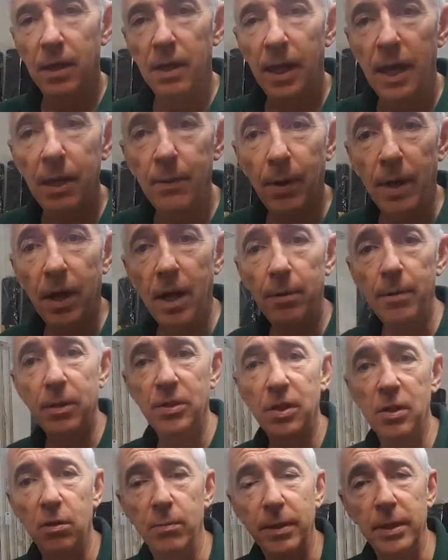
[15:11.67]
Anyway, I hope that was
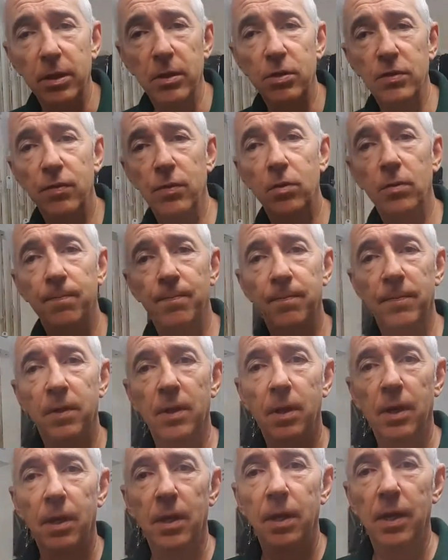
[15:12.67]
a little bit useful,
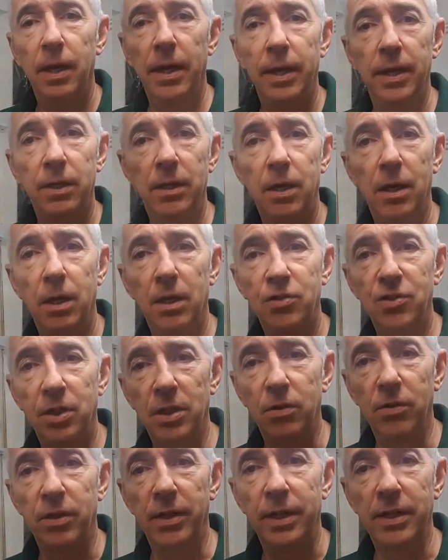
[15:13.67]
and I'll see
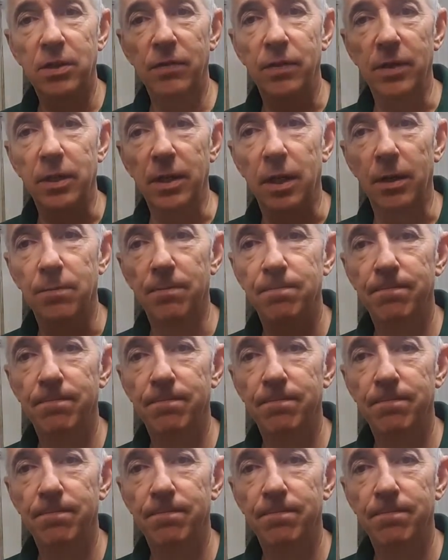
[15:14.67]
you on the next video.